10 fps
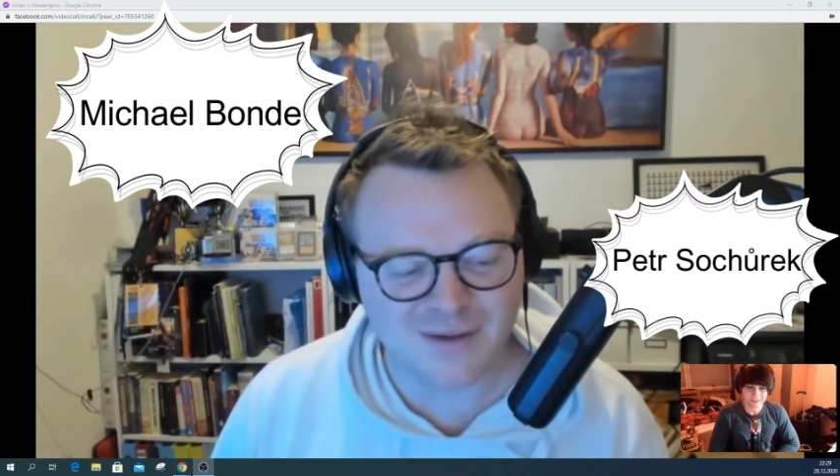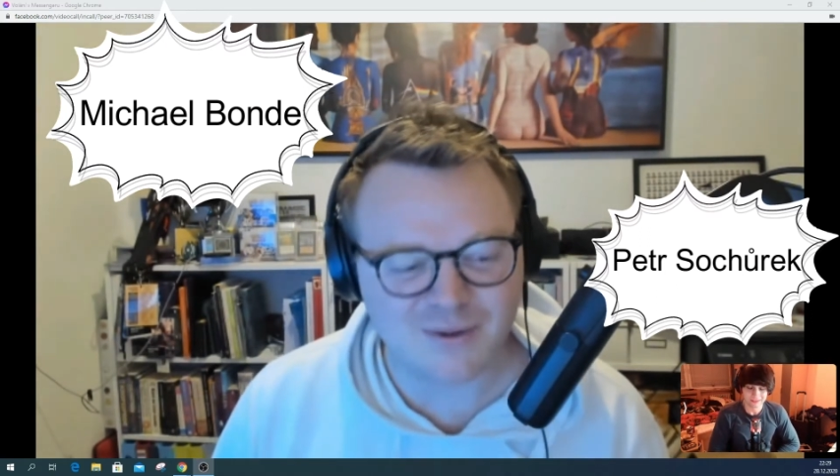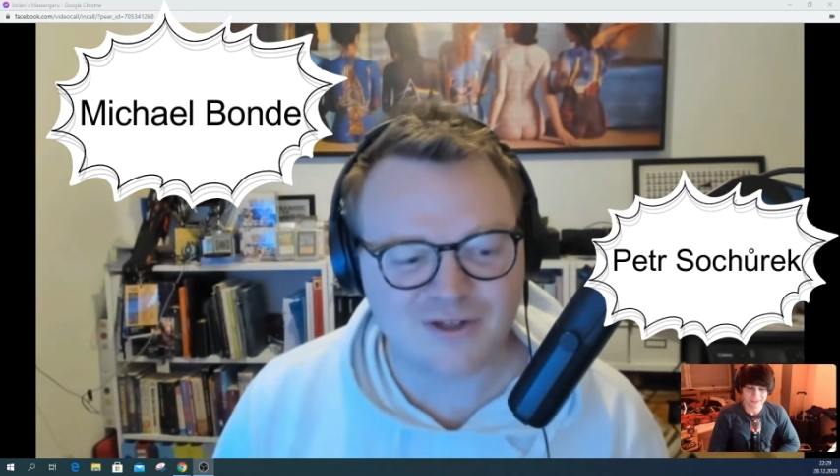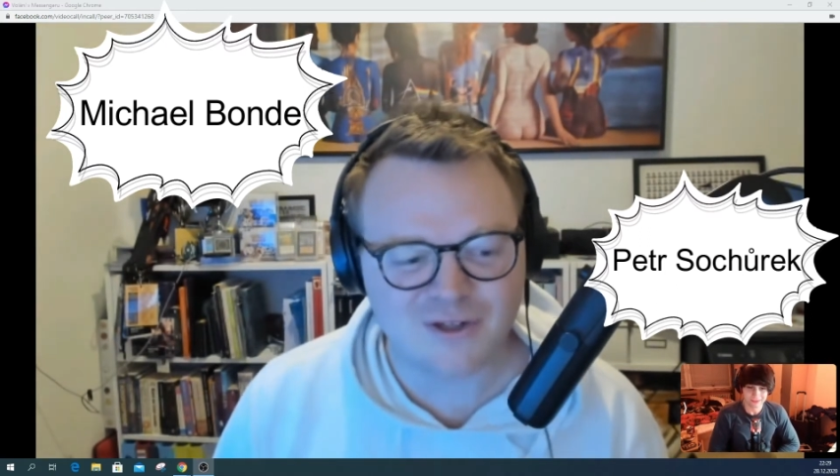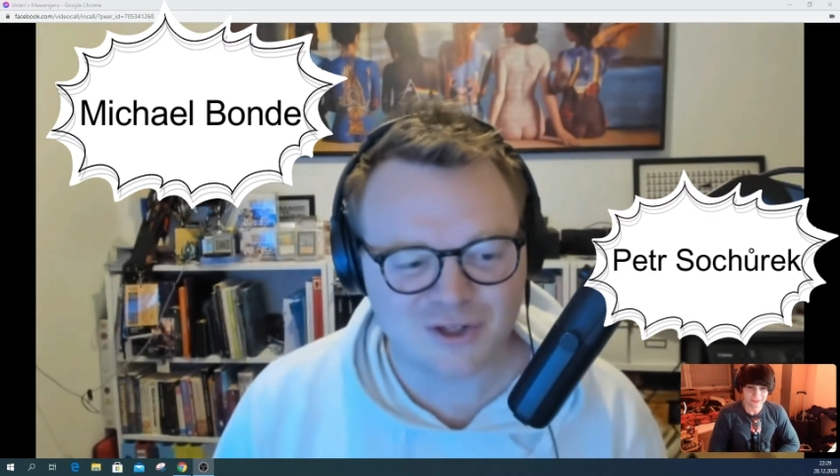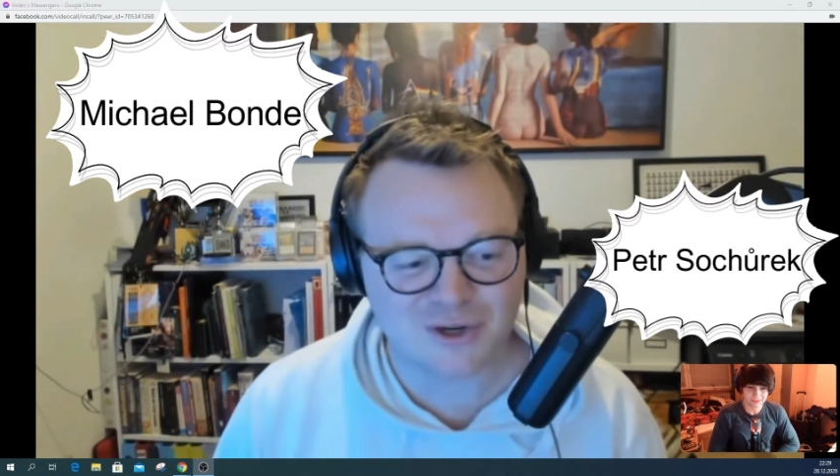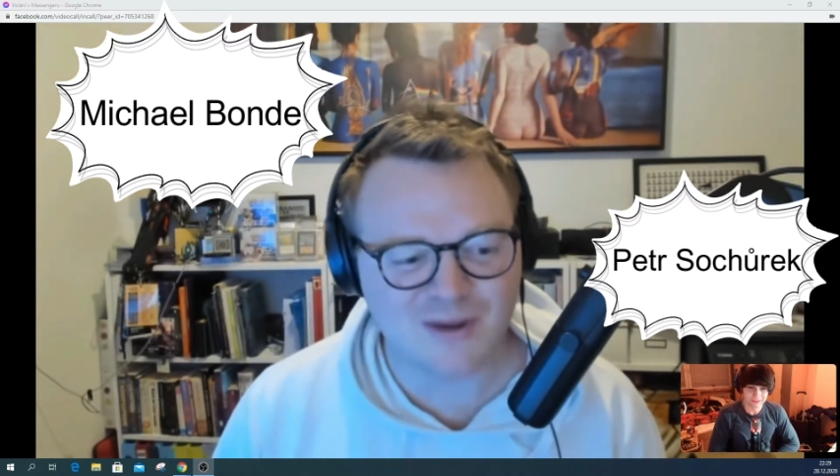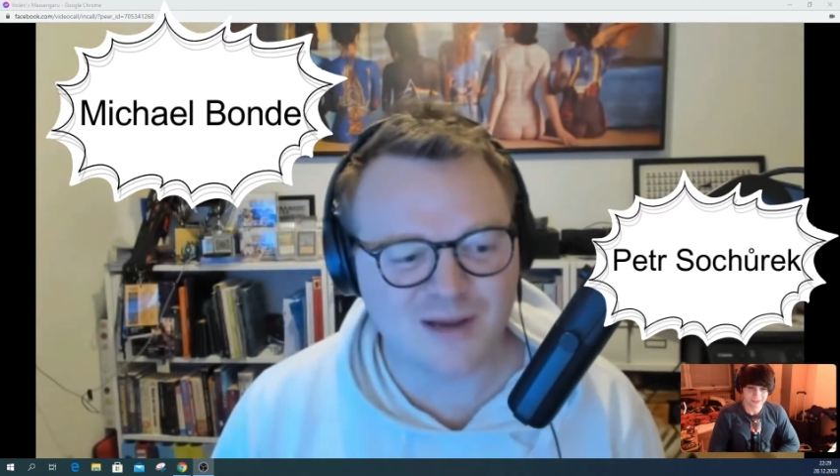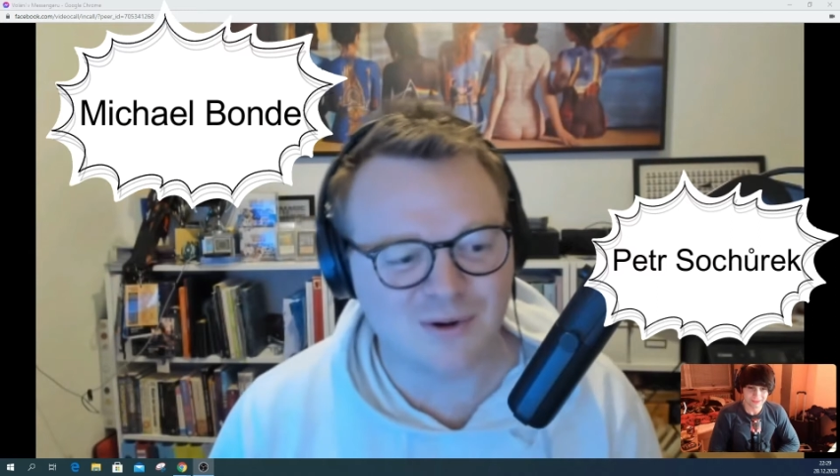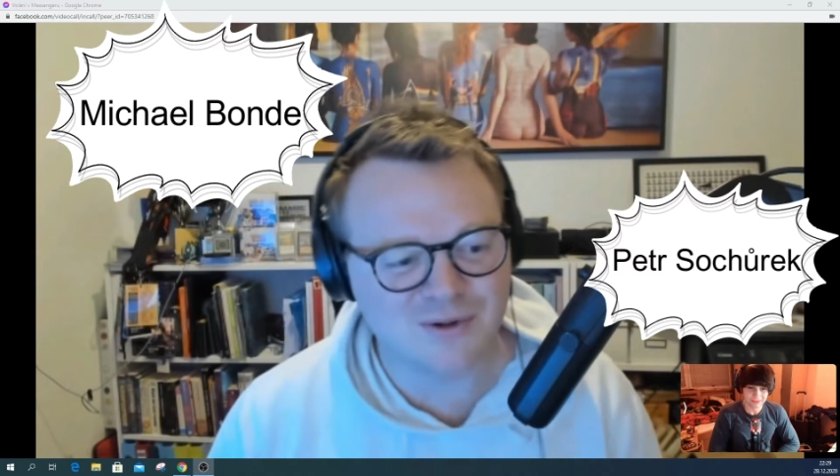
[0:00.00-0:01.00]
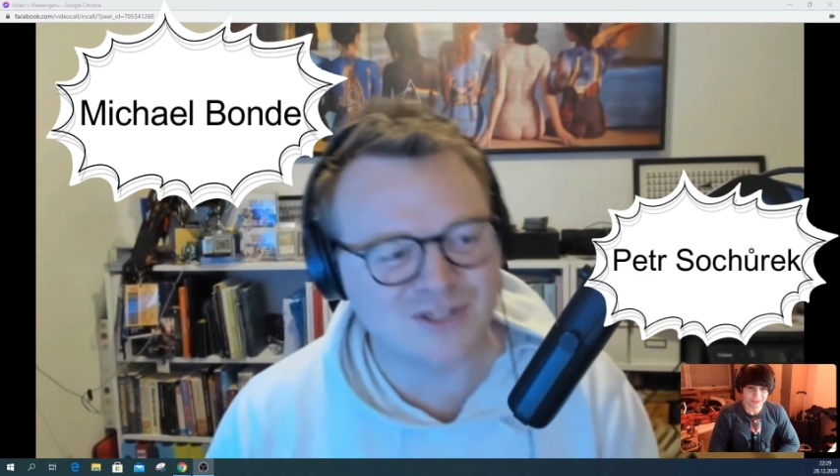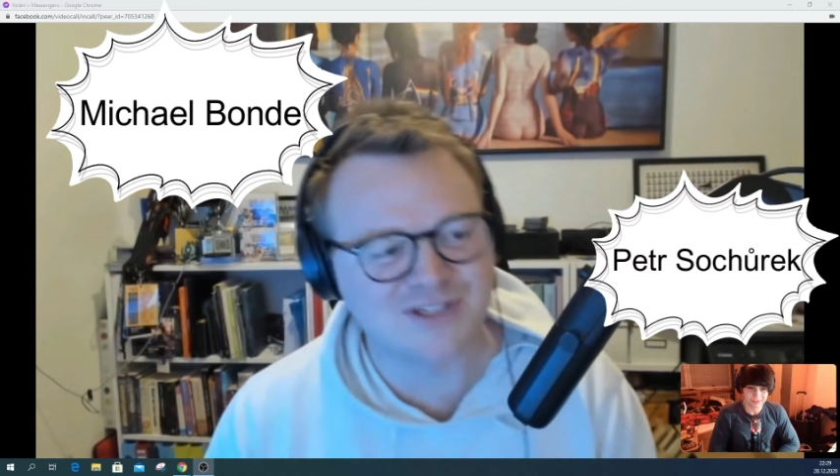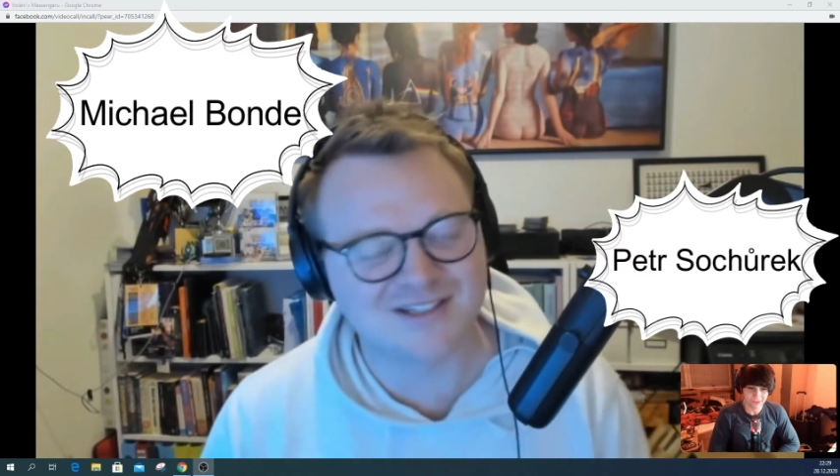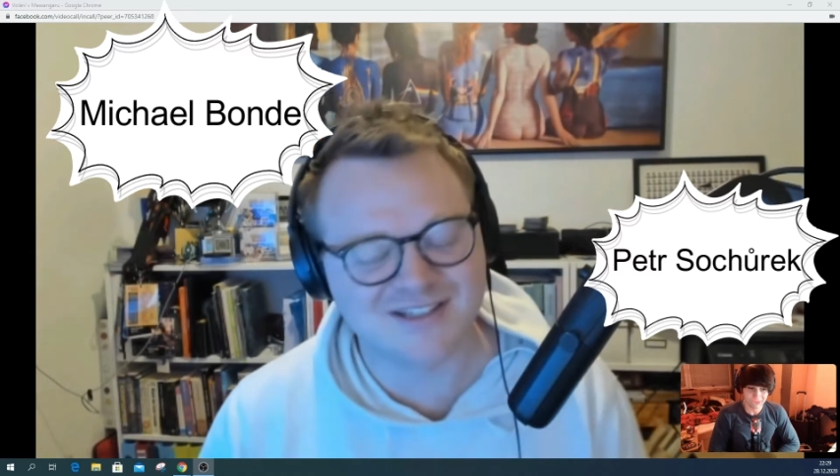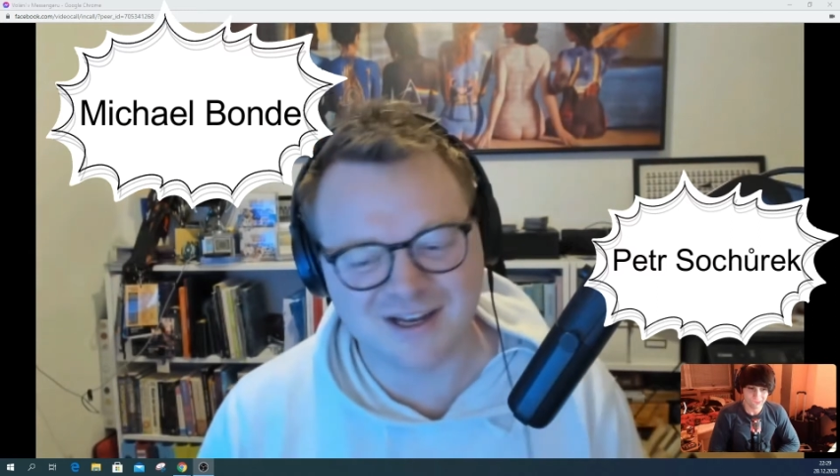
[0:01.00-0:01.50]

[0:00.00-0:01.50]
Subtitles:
I wanted to show my emotions,